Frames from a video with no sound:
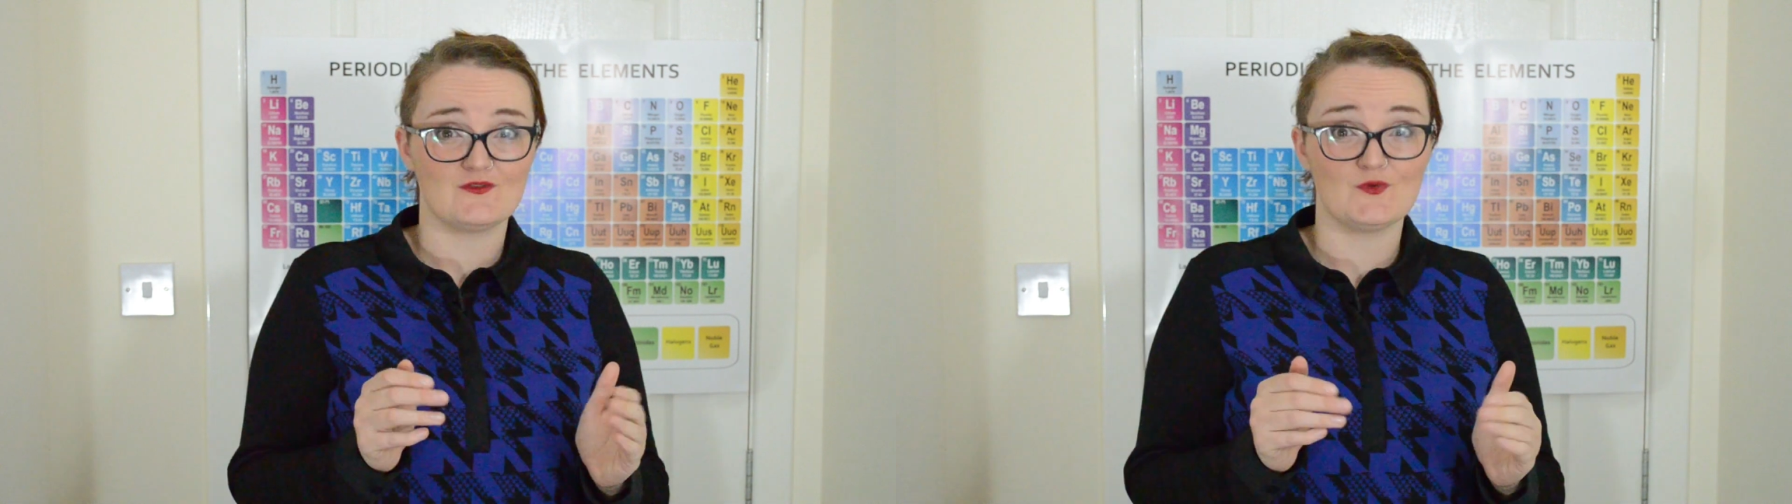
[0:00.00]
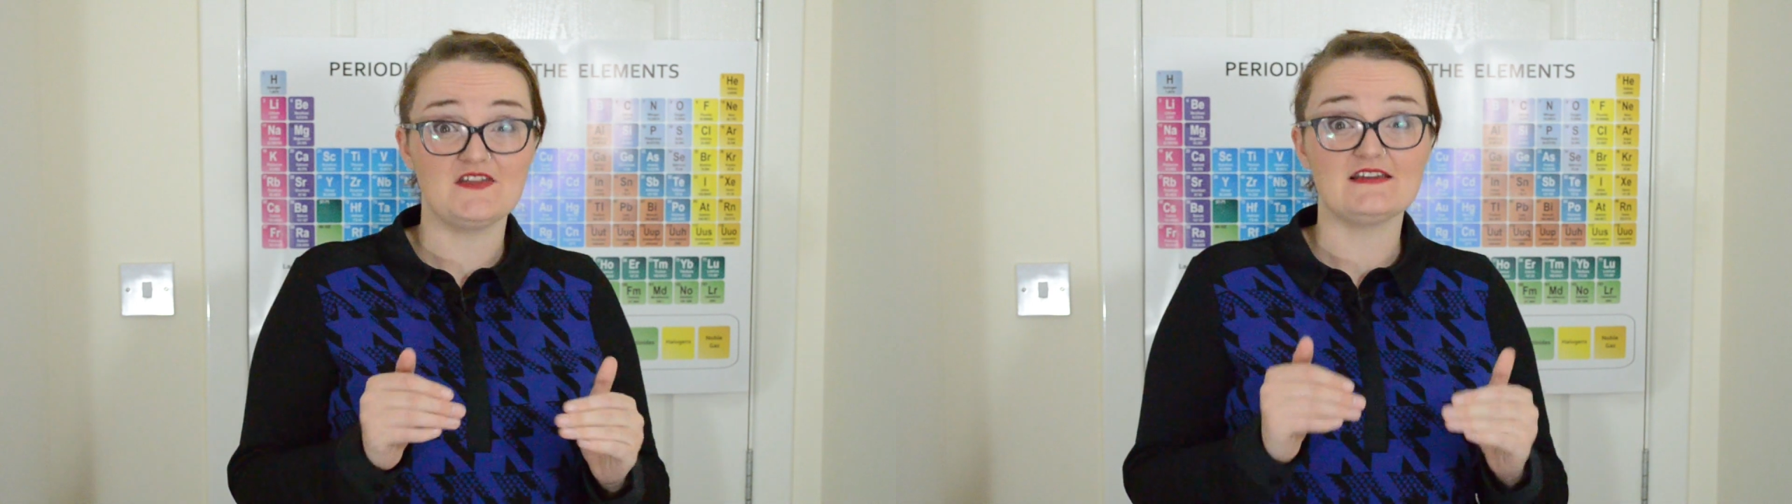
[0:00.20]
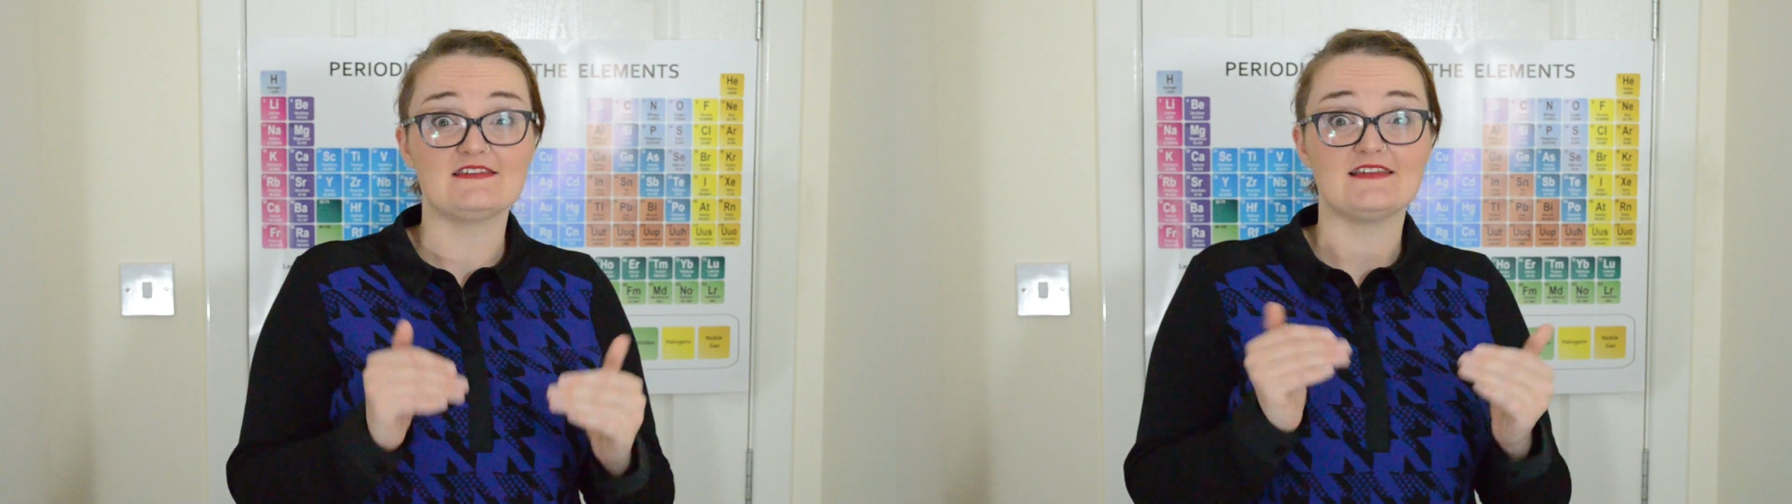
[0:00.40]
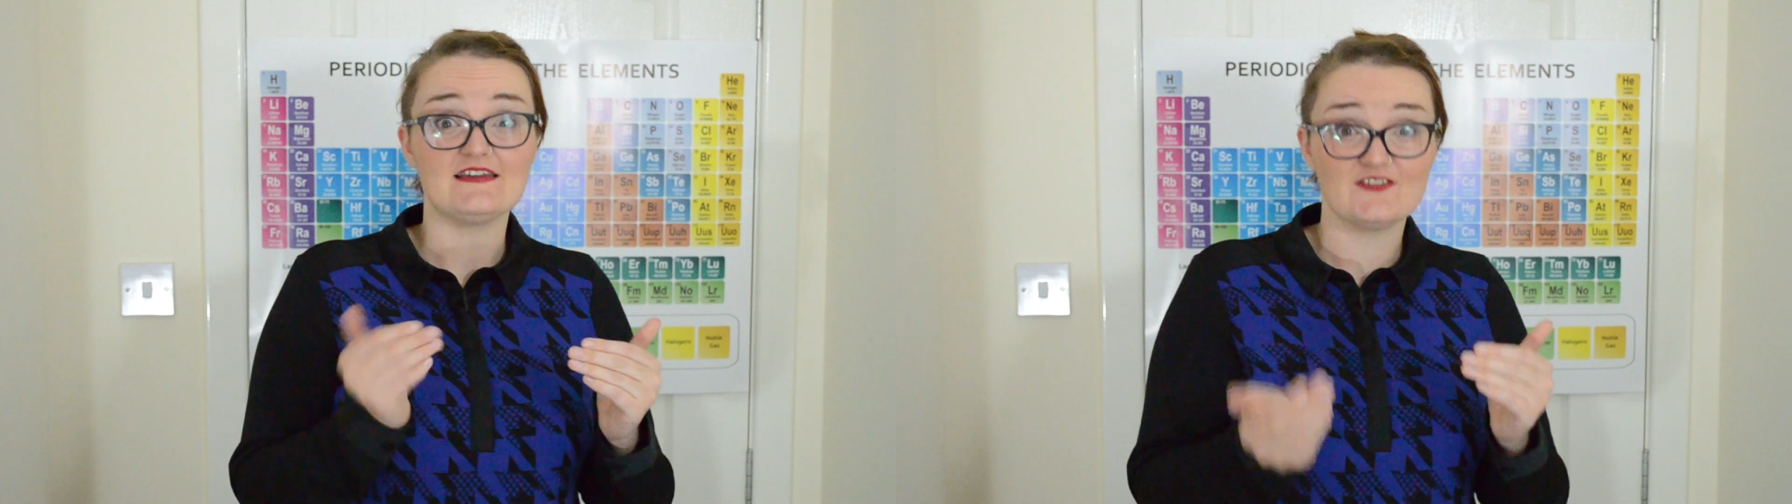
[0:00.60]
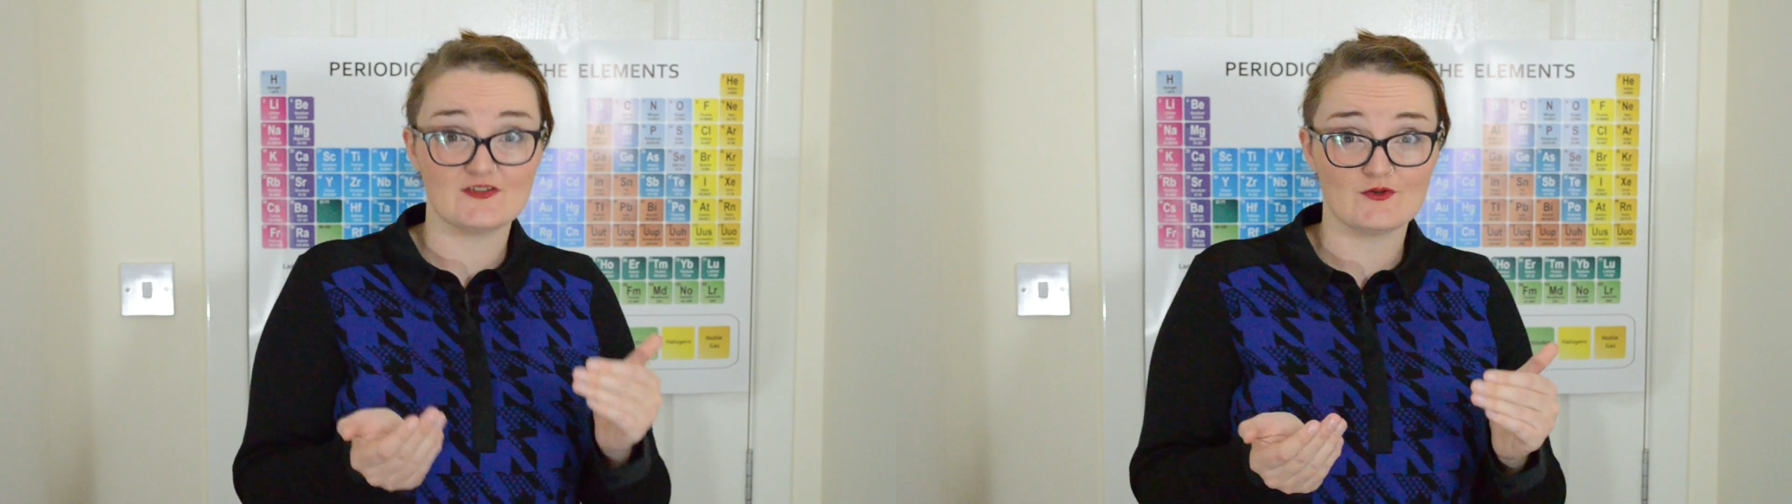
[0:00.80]
So the
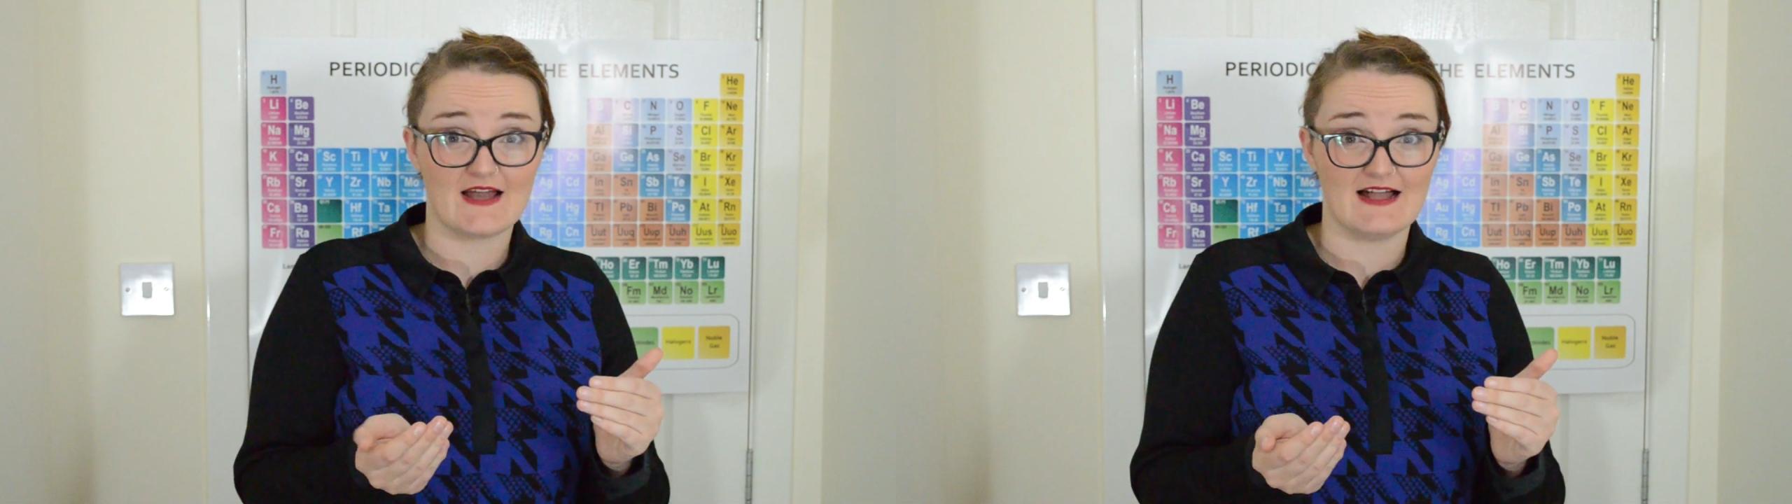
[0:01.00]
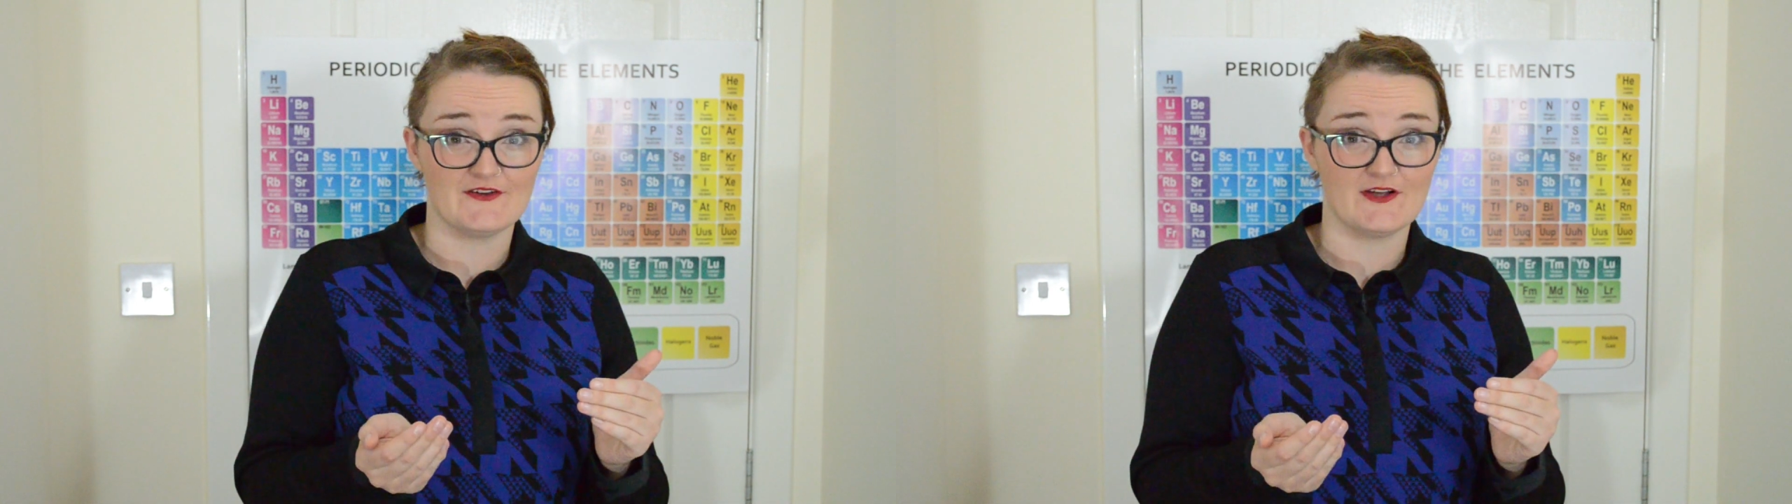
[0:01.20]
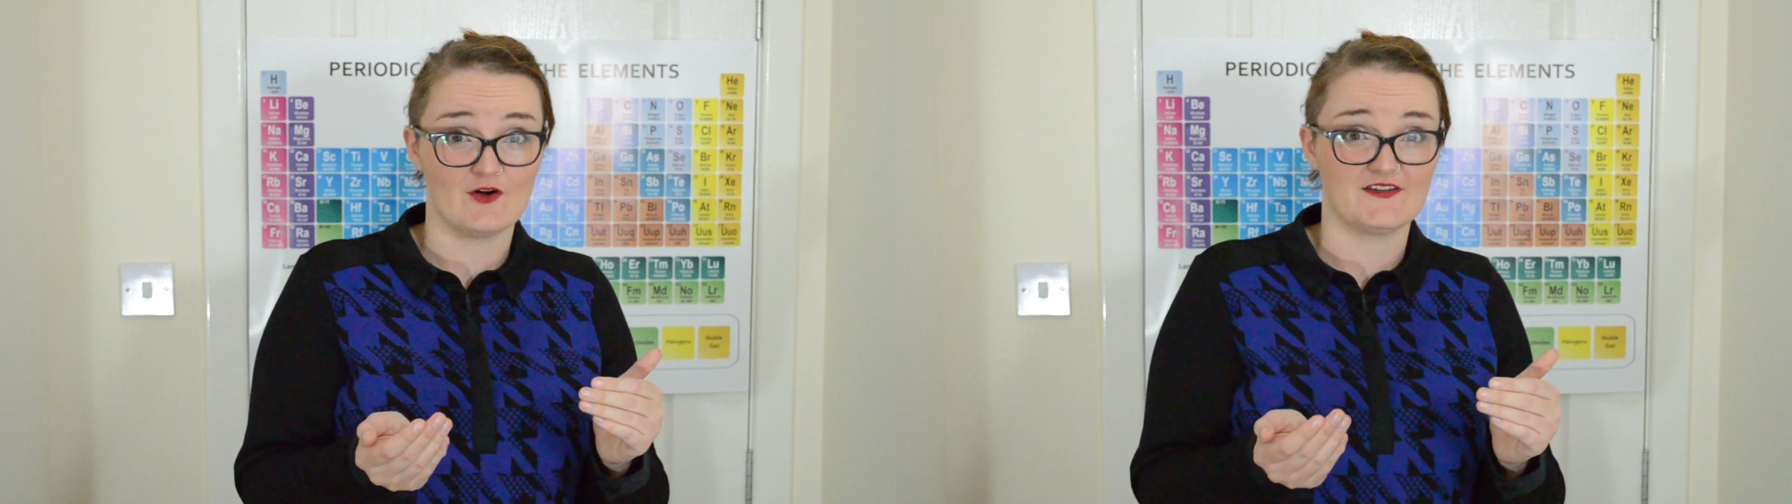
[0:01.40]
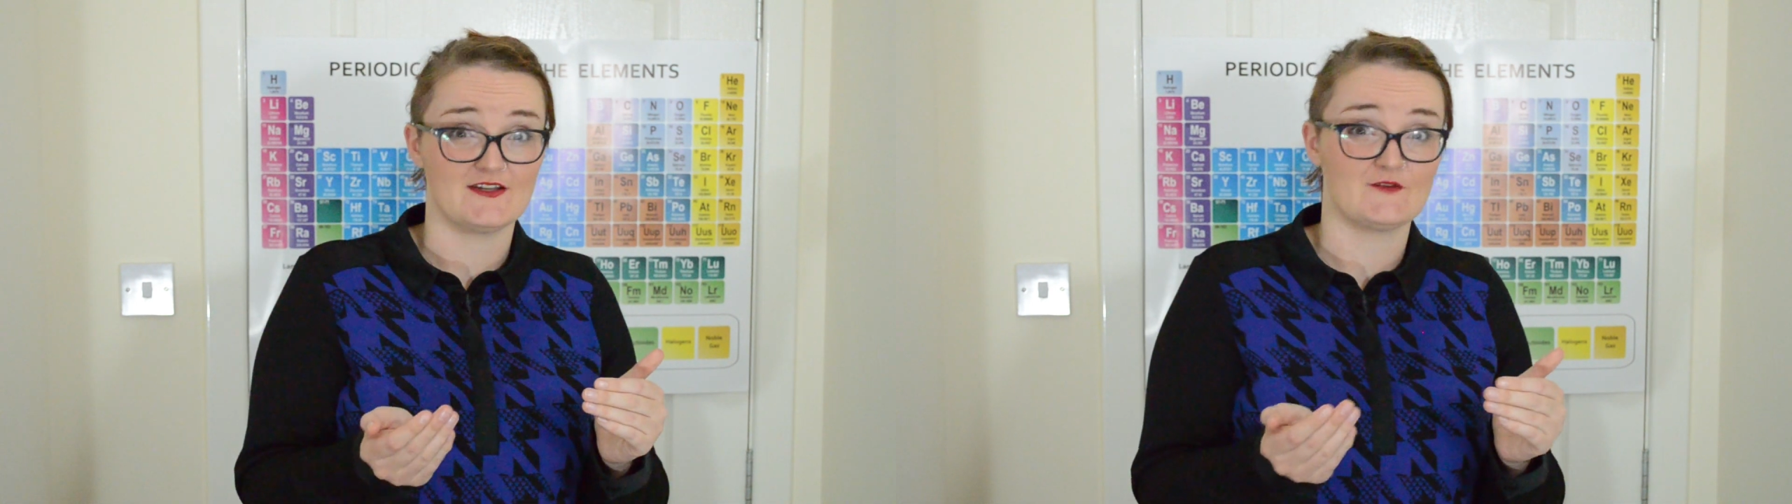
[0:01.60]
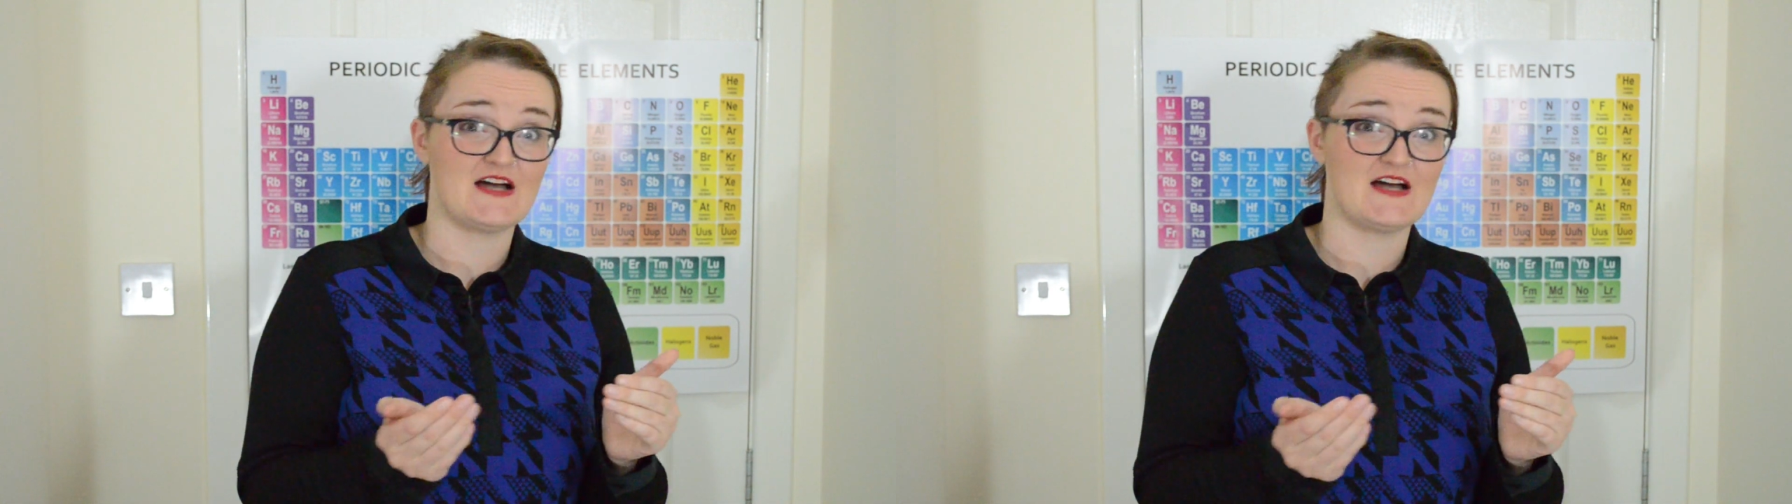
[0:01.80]
additional calorie content of